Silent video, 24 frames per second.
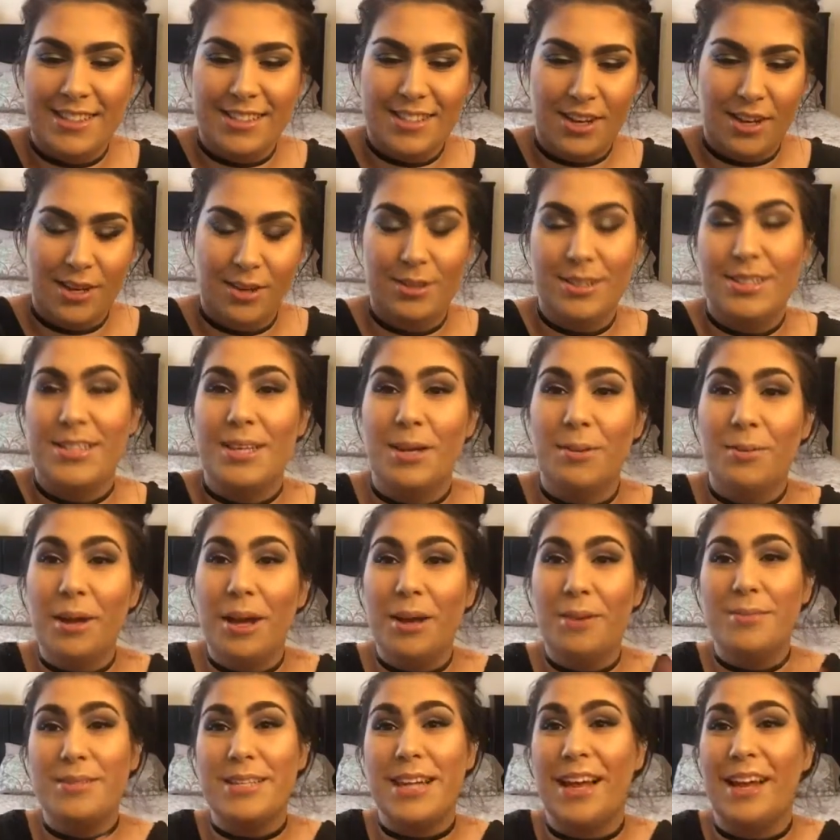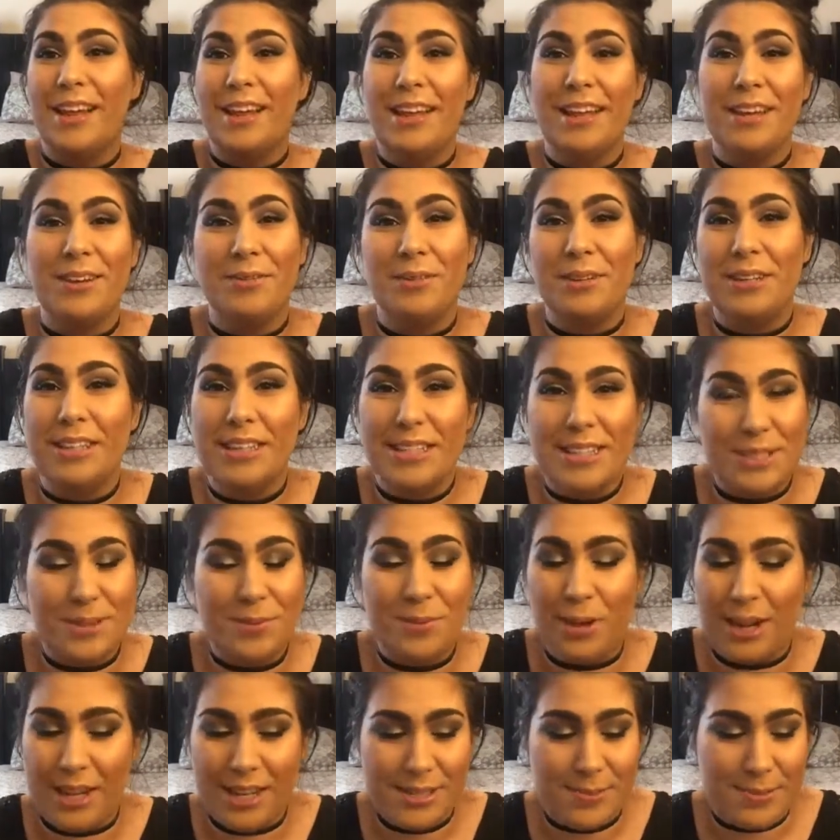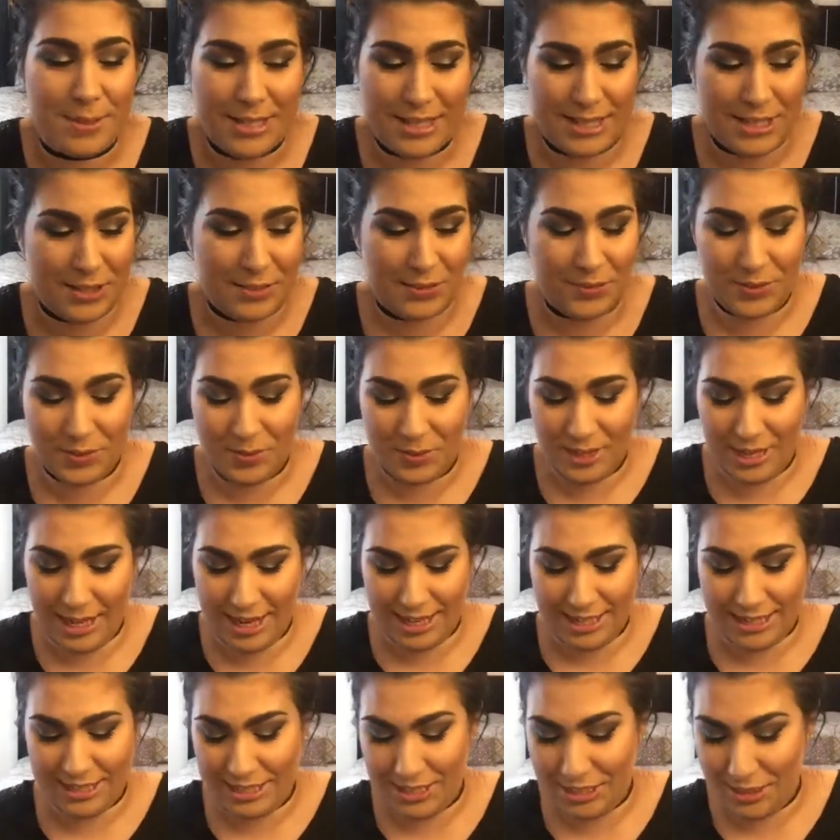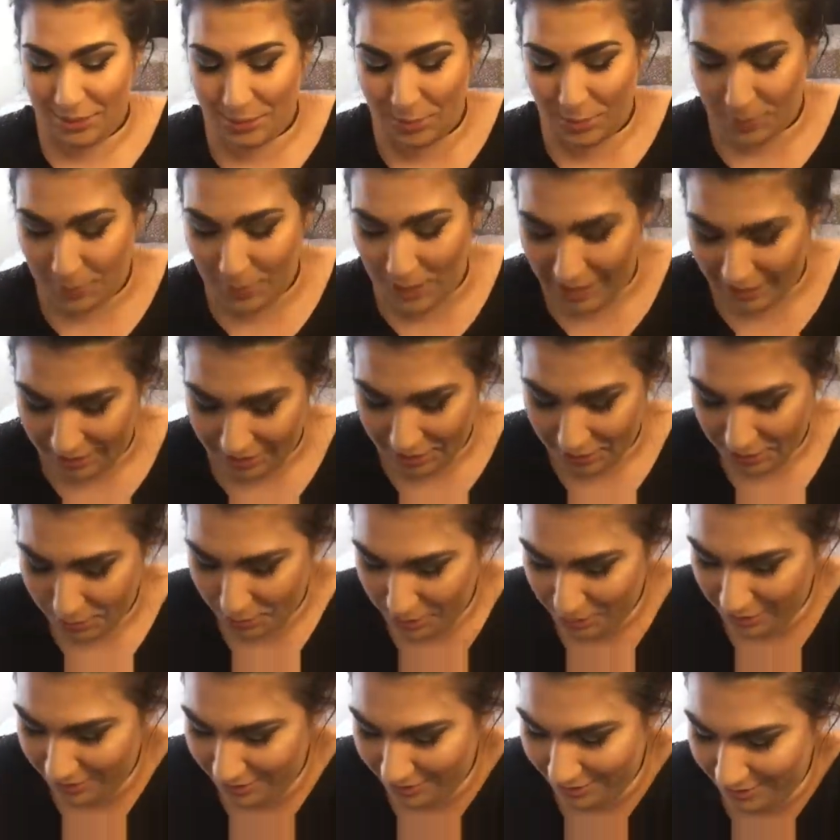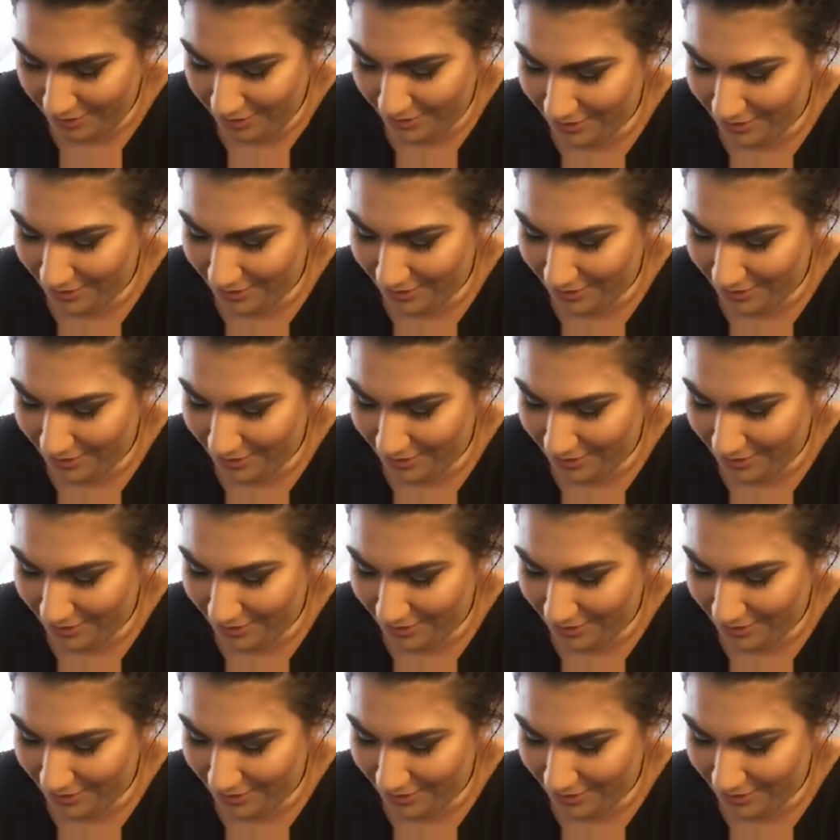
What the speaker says: So sometimes I like really surprise myself with what I can do with makeup.